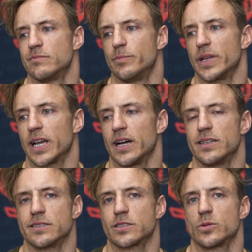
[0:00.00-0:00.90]

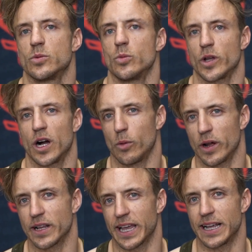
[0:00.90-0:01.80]
because we all
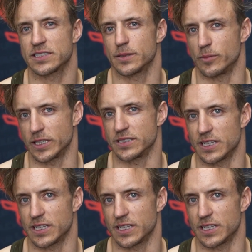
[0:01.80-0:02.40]
want to gain some lean